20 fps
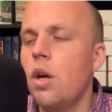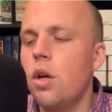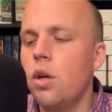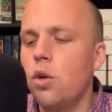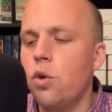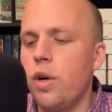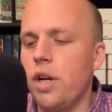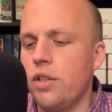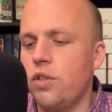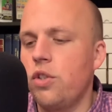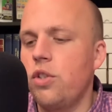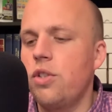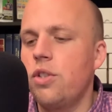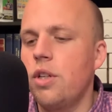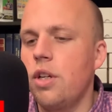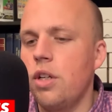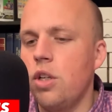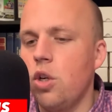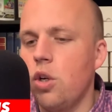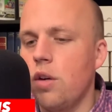
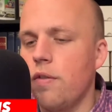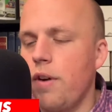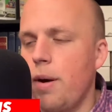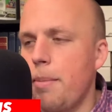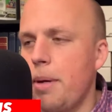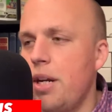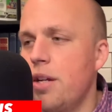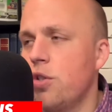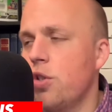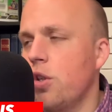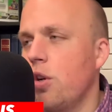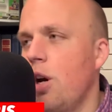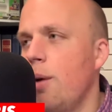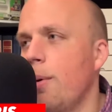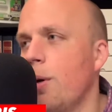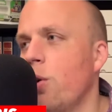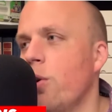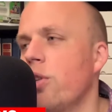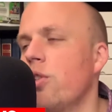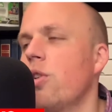Chris. You can find me on
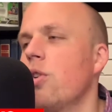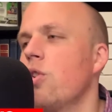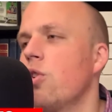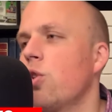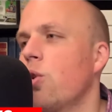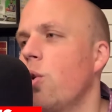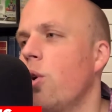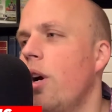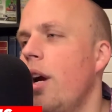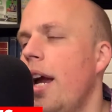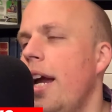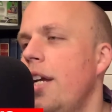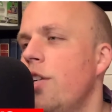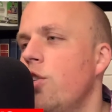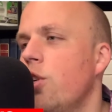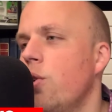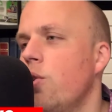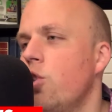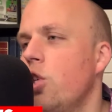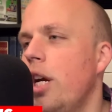Instagram at Chris underscore
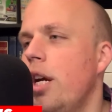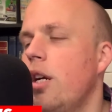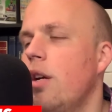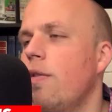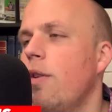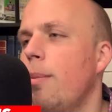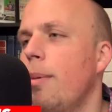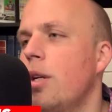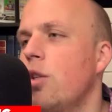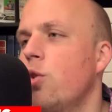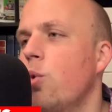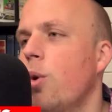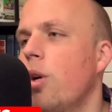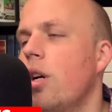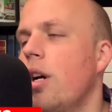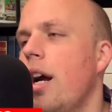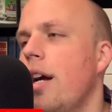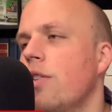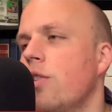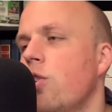H O J. You can find me on
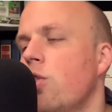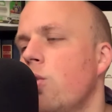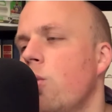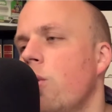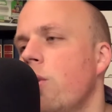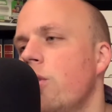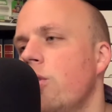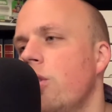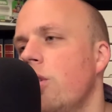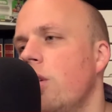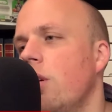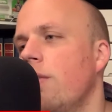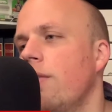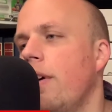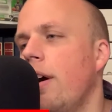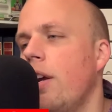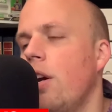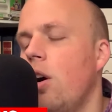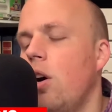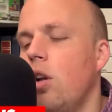Twitter at House of Jordans, and you can
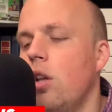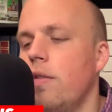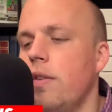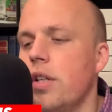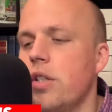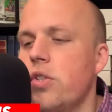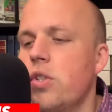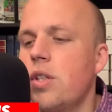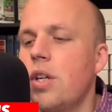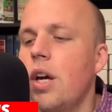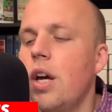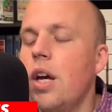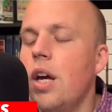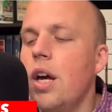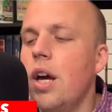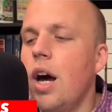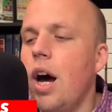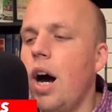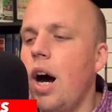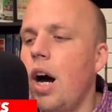find all of us
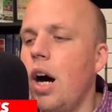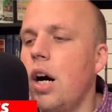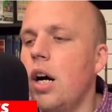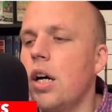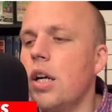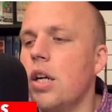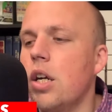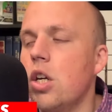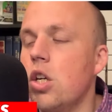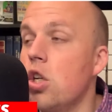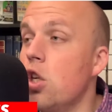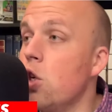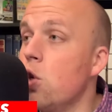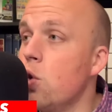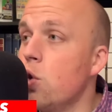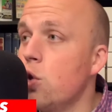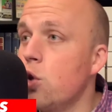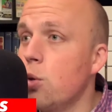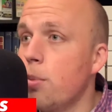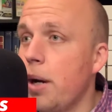on
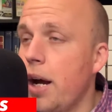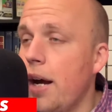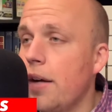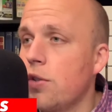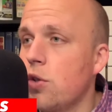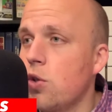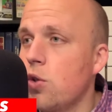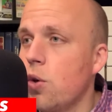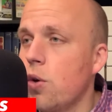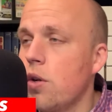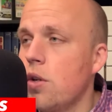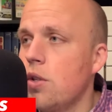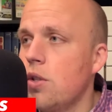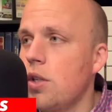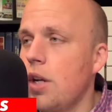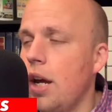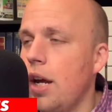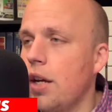YouTube at House of Jordans.